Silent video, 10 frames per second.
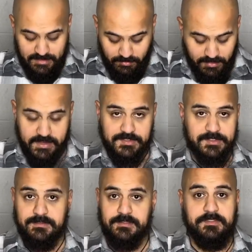
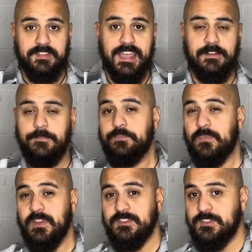this, a flannel,
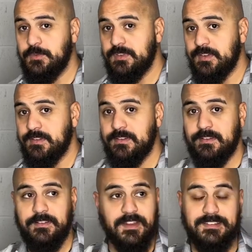a suit,
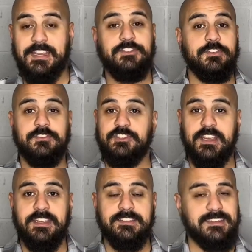a t-shirt and
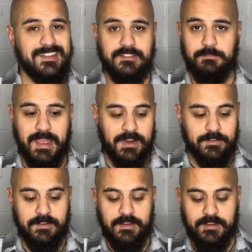jeans, it doesn't
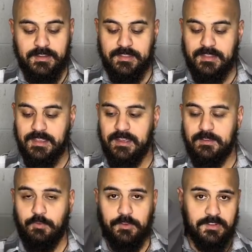matter. The uh,
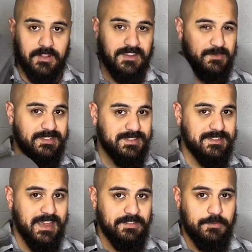Royal Deluxe was
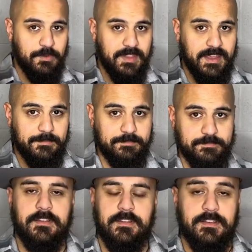designed for that.
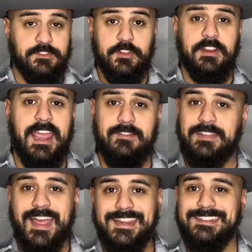So there you have it.
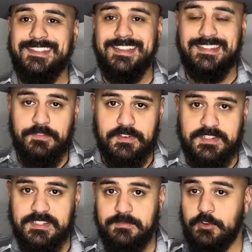That is the
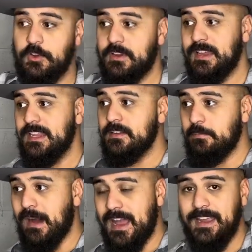differences if you're looking into
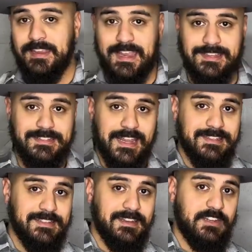buying a
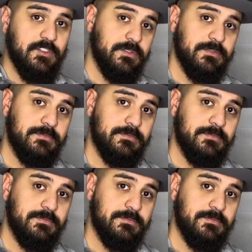Stetson and you're